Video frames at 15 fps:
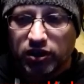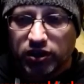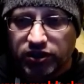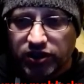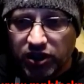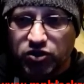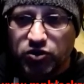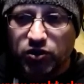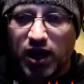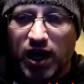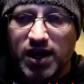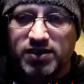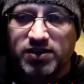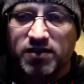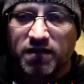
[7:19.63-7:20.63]

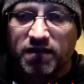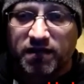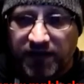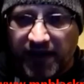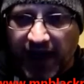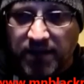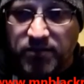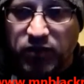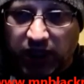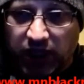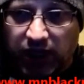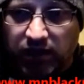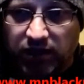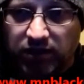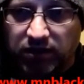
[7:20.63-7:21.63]
centralized
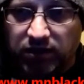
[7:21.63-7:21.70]
family,